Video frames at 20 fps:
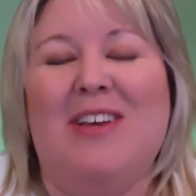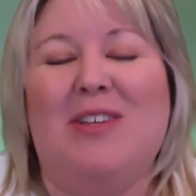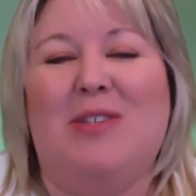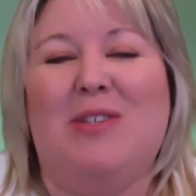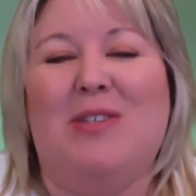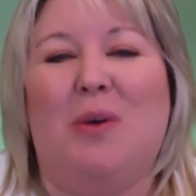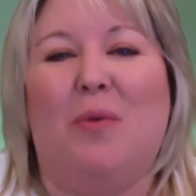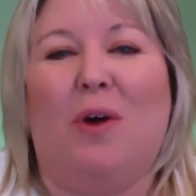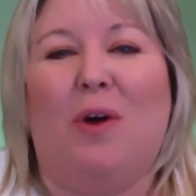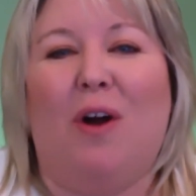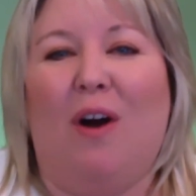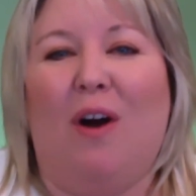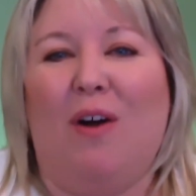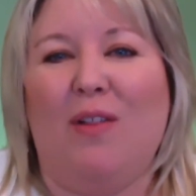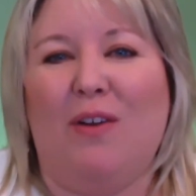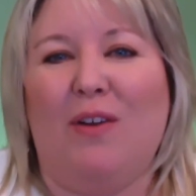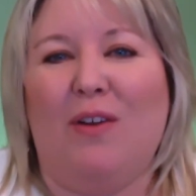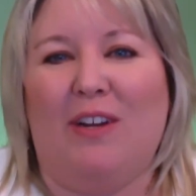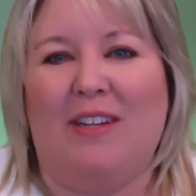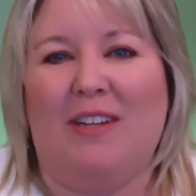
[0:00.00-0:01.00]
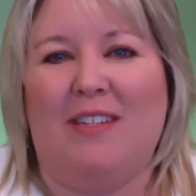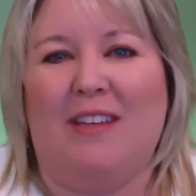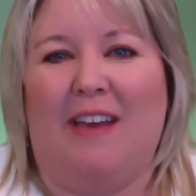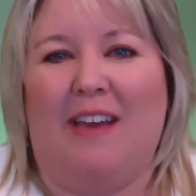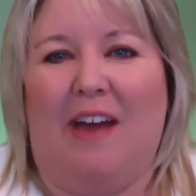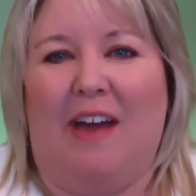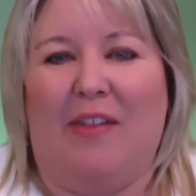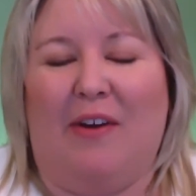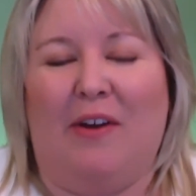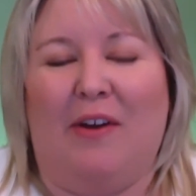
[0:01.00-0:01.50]
So we're all learning
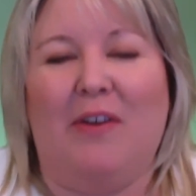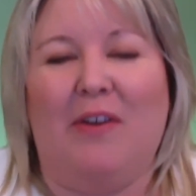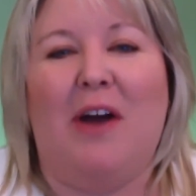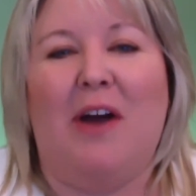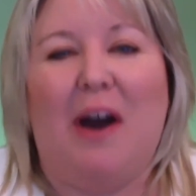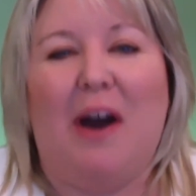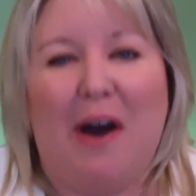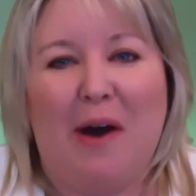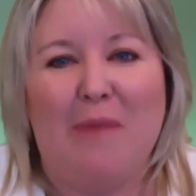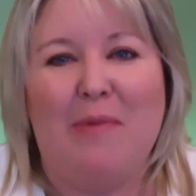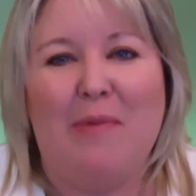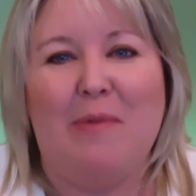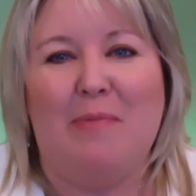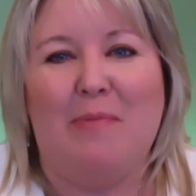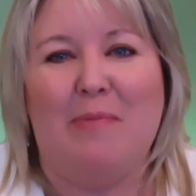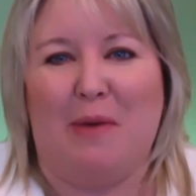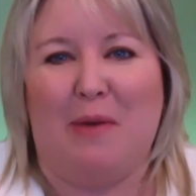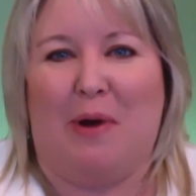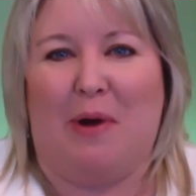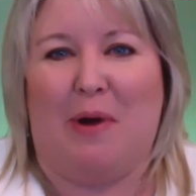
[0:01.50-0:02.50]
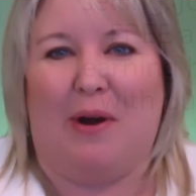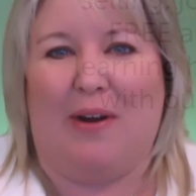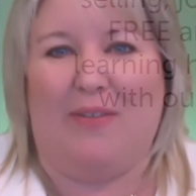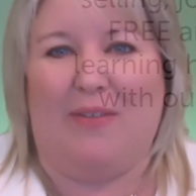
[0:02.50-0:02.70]
together. Come be a part of